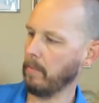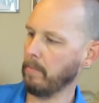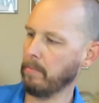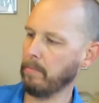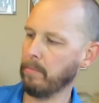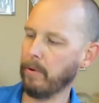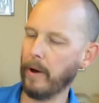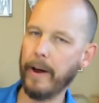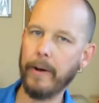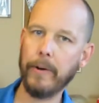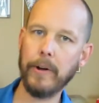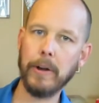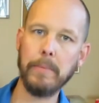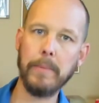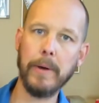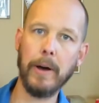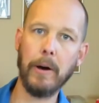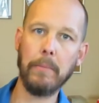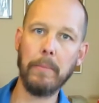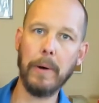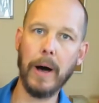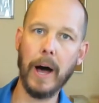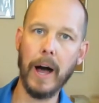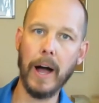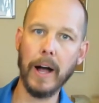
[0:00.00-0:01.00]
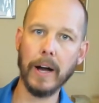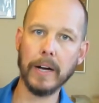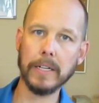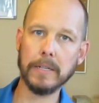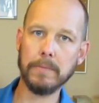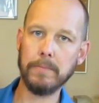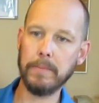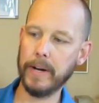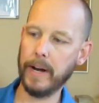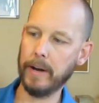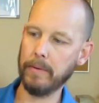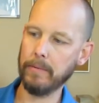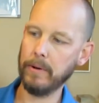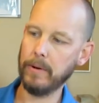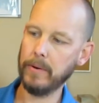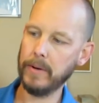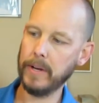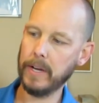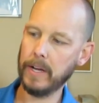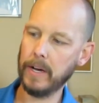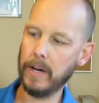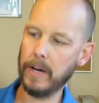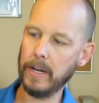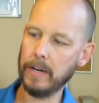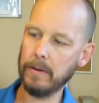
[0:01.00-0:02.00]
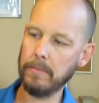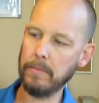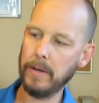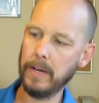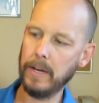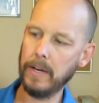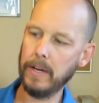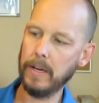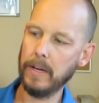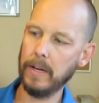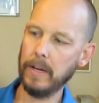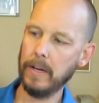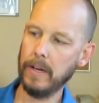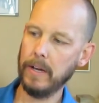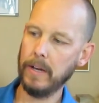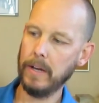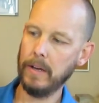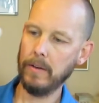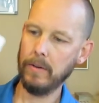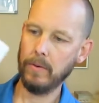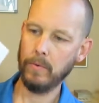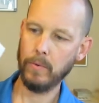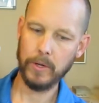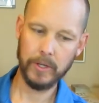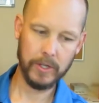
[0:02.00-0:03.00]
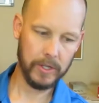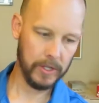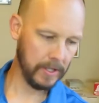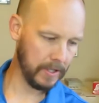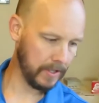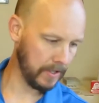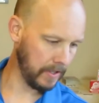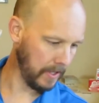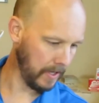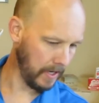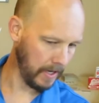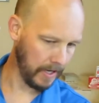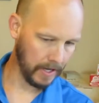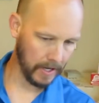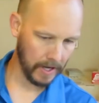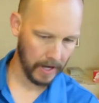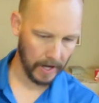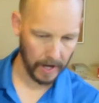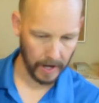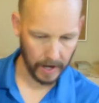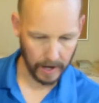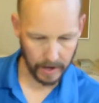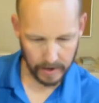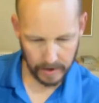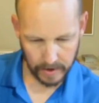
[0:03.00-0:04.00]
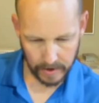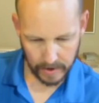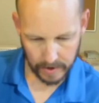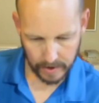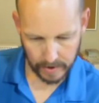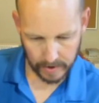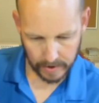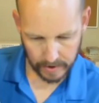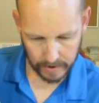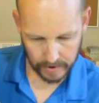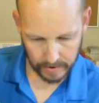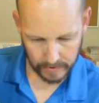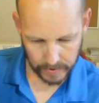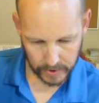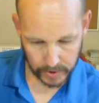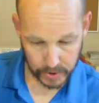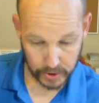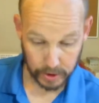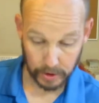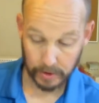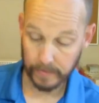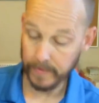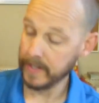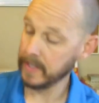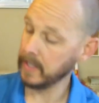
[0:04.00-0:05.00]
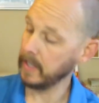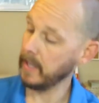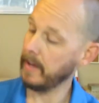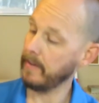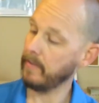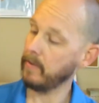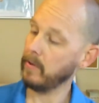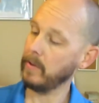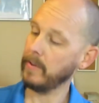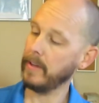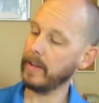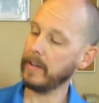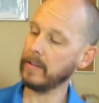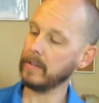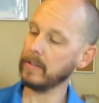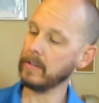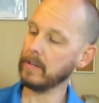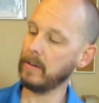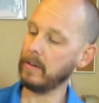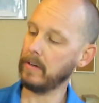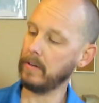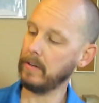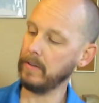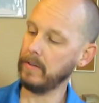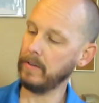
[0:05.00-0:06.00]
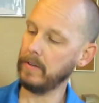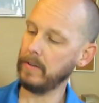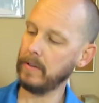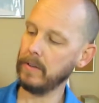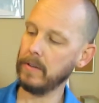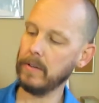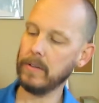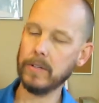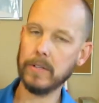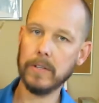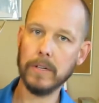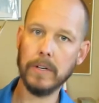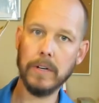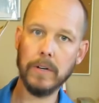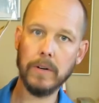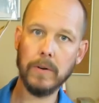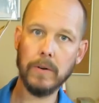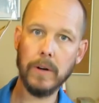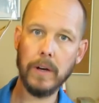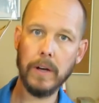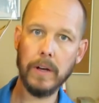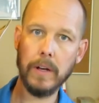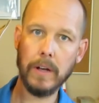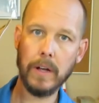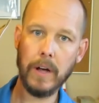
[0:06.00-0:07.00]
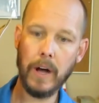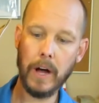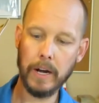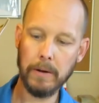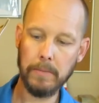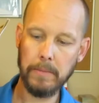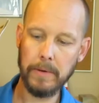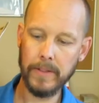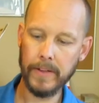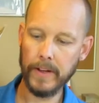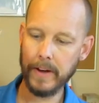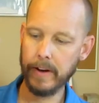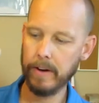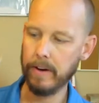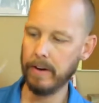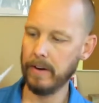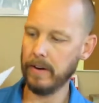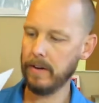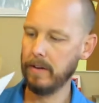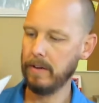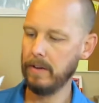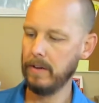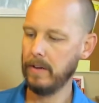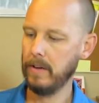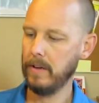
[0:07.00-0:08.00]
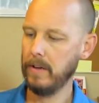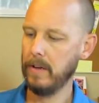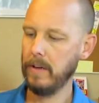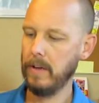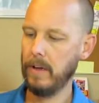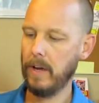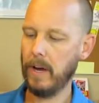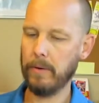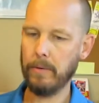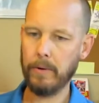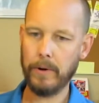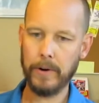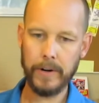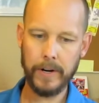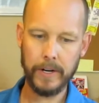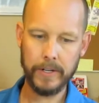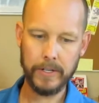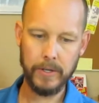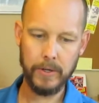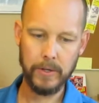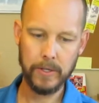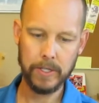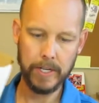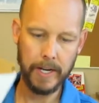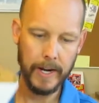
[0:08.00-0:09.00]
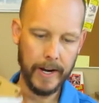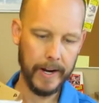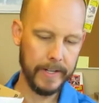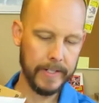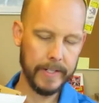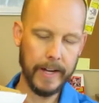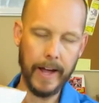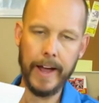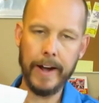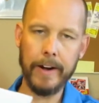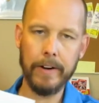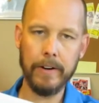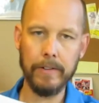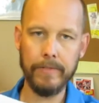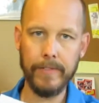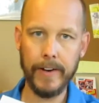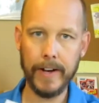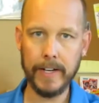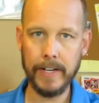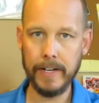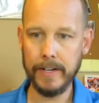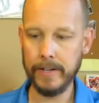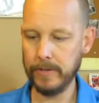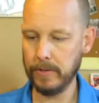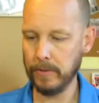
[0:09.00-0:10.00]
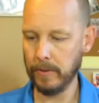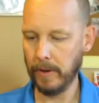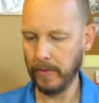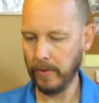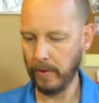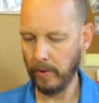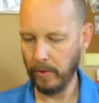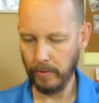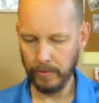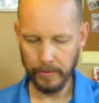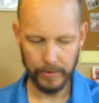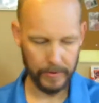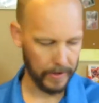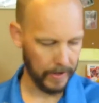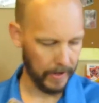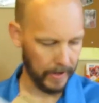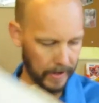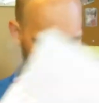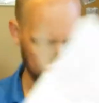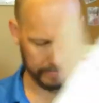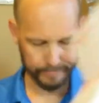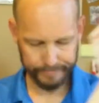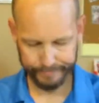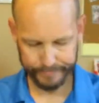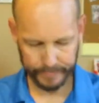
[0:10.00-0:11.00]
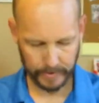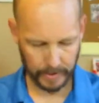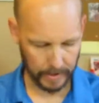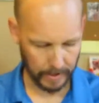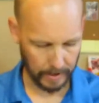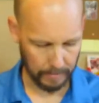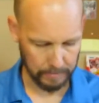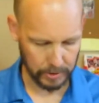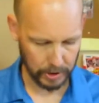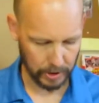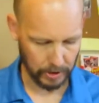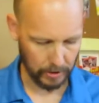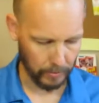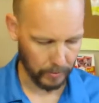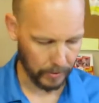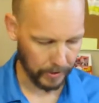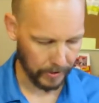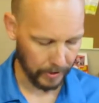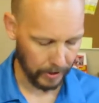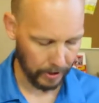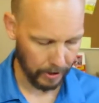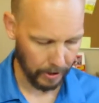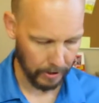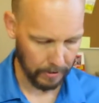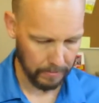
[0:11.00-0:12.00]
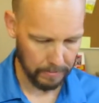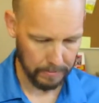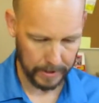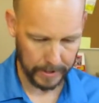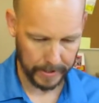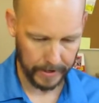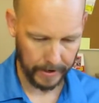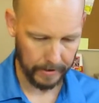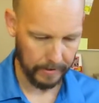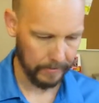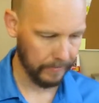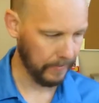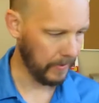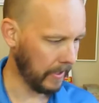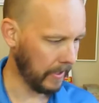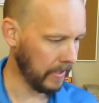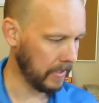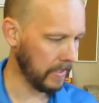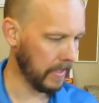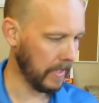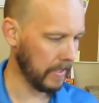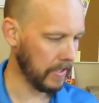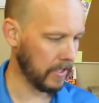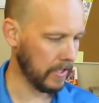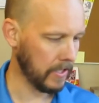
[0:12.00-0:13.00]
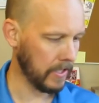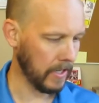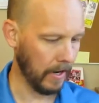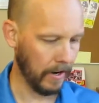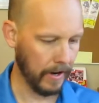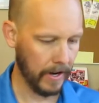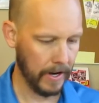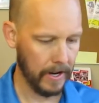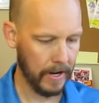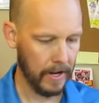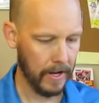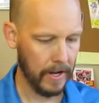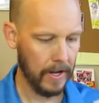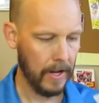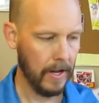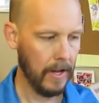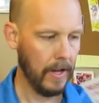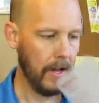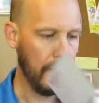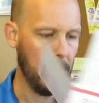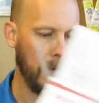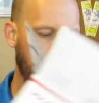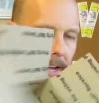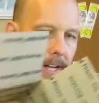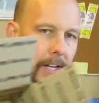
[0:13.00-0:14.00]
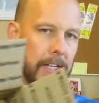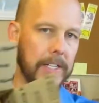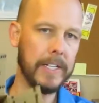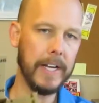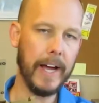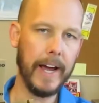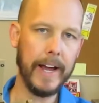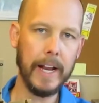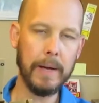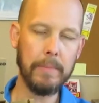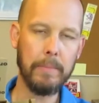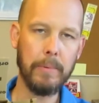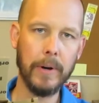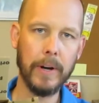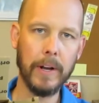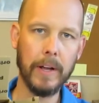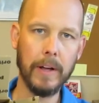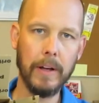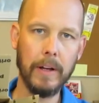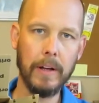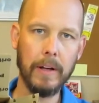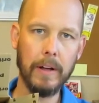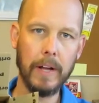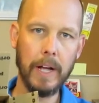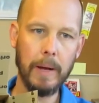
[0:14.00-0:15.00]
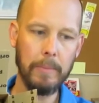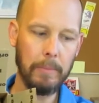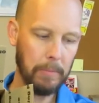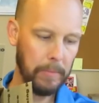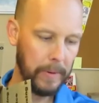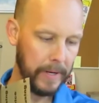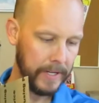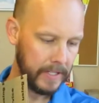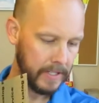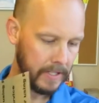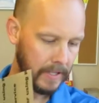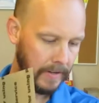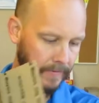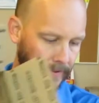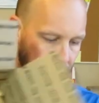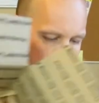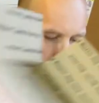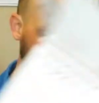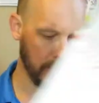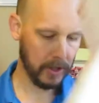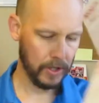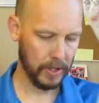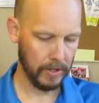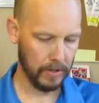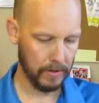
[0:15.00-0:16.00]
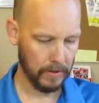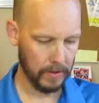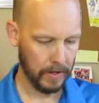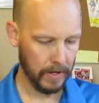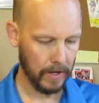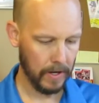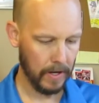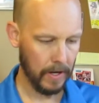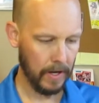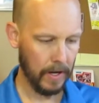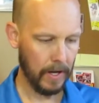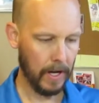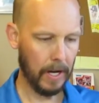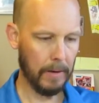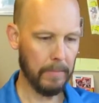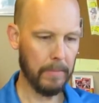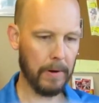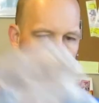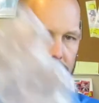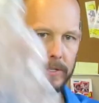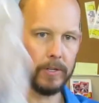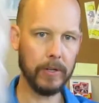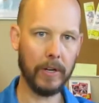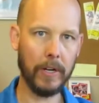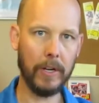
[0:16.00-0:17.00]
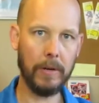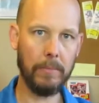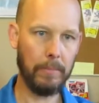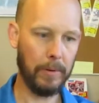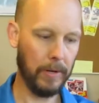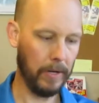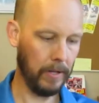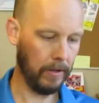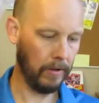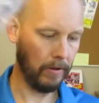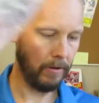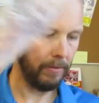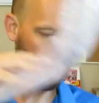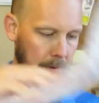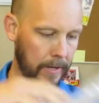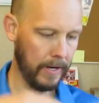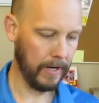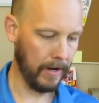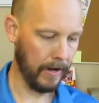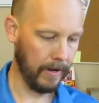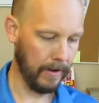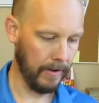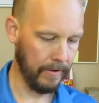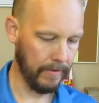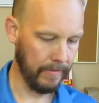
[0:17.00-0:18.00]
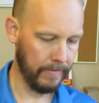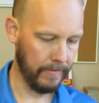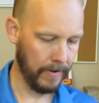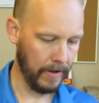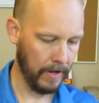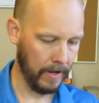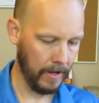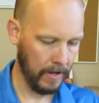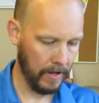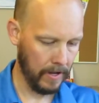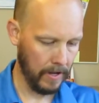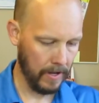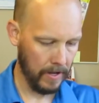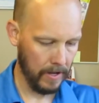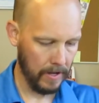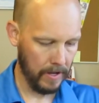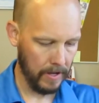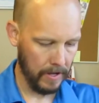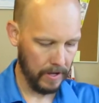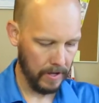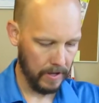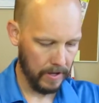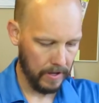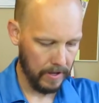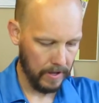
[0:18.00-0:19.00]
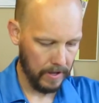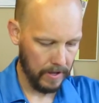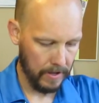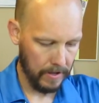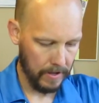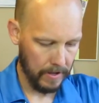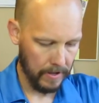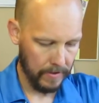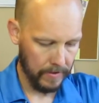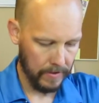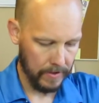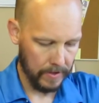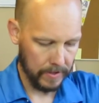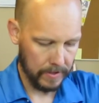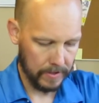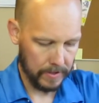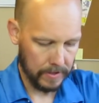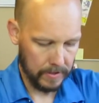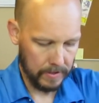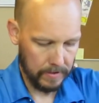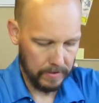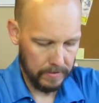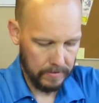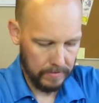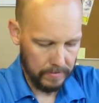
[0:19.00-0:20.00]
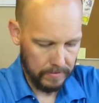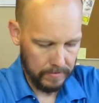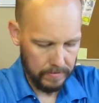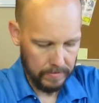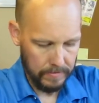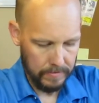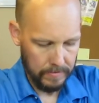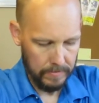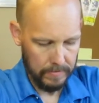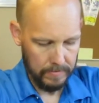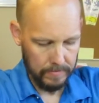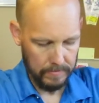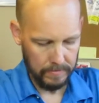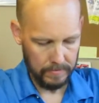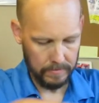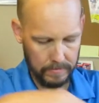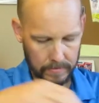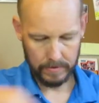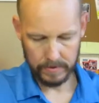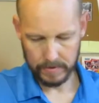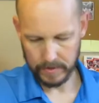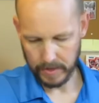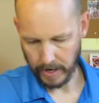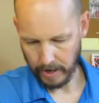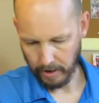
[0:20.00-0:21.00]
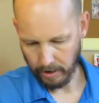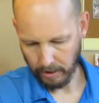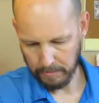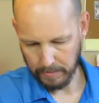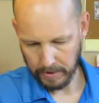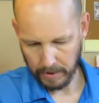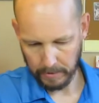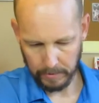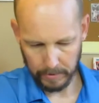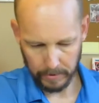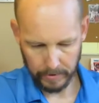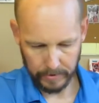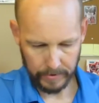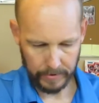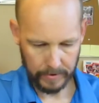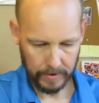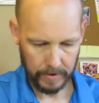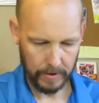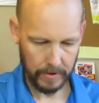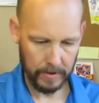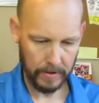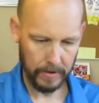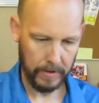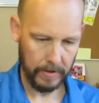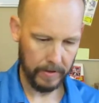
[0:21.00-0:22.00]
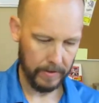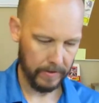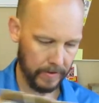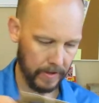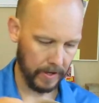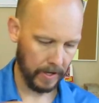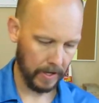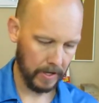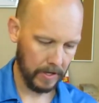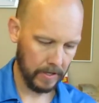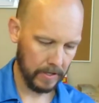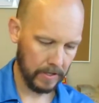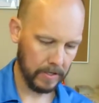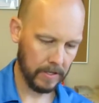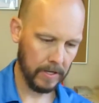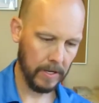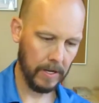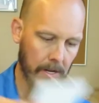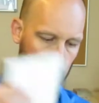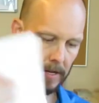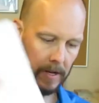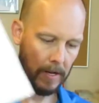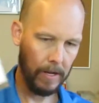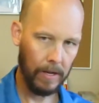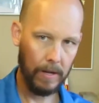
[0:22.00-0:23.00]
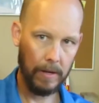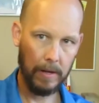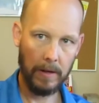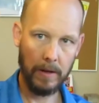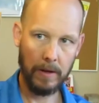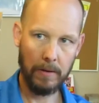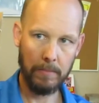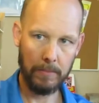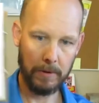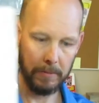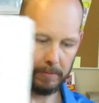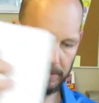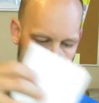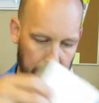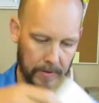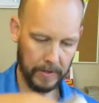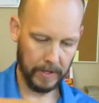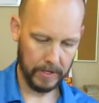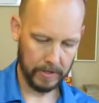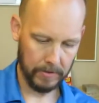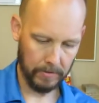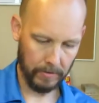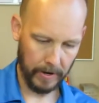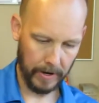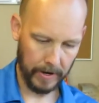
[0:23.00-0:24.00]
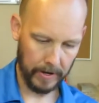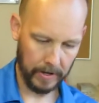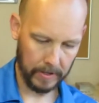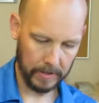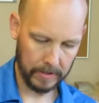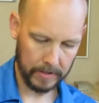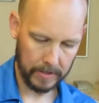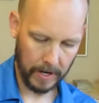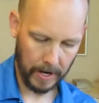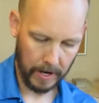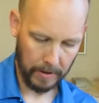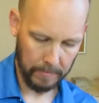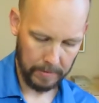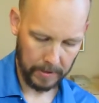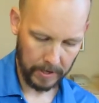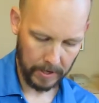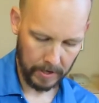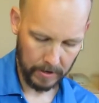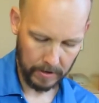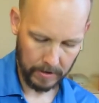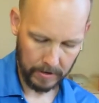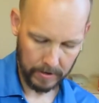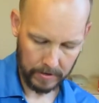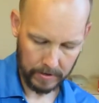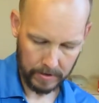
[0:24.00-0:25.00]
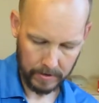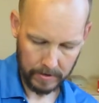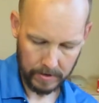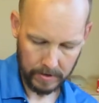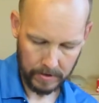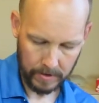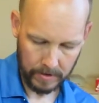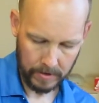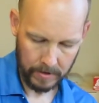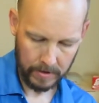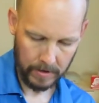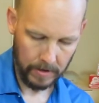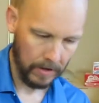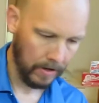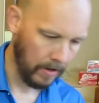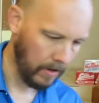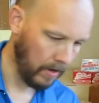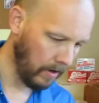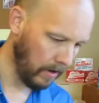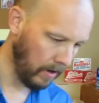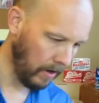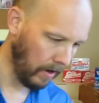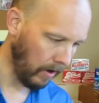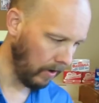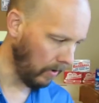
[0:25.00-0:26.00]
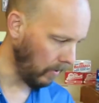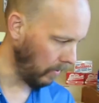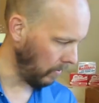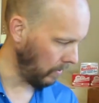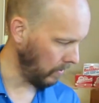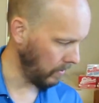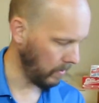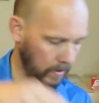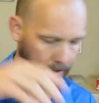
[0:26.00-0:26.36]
a priority mail box, but I wrote economy, which is the service level that it's called. So economy there. I wrote it on 2 sides. I don't know if I need to do it on the whole thing. I'm sure it wouldn't hurt, but I don't it's necessary. Inside I put a couple pieces of tissue. I'm also going to put a little bit of this air bubble thingies. I'm going to put these right on top here. Oh,